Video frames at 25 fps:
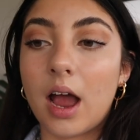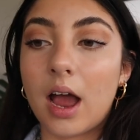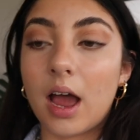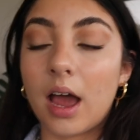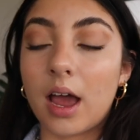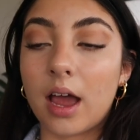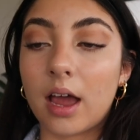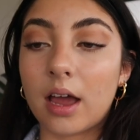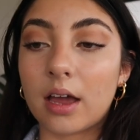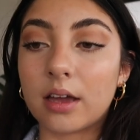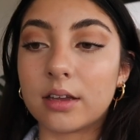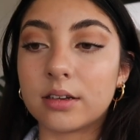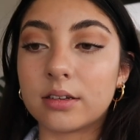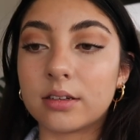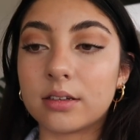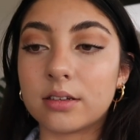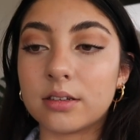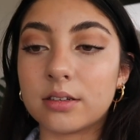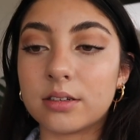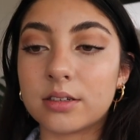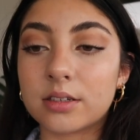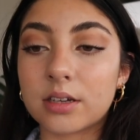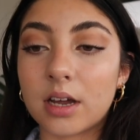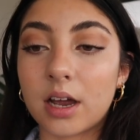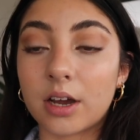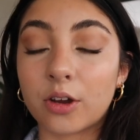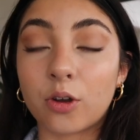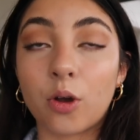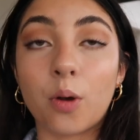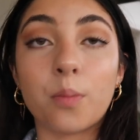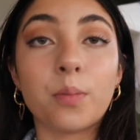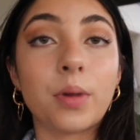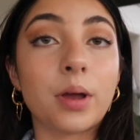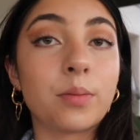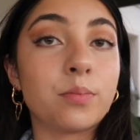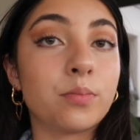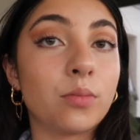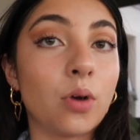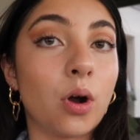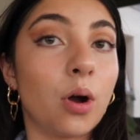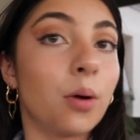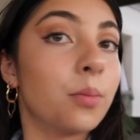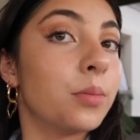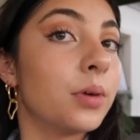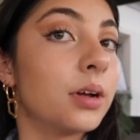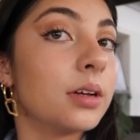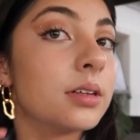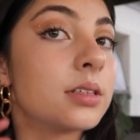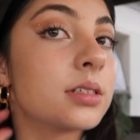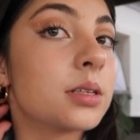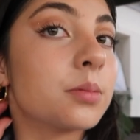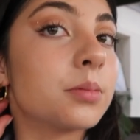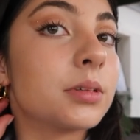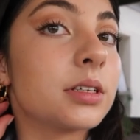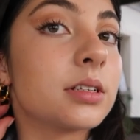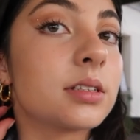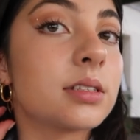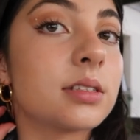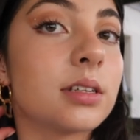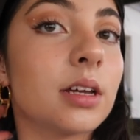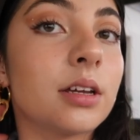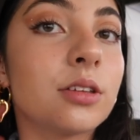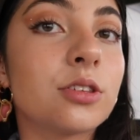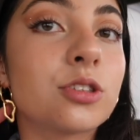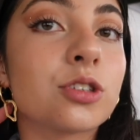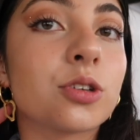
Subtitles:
and I got my mom a similar set.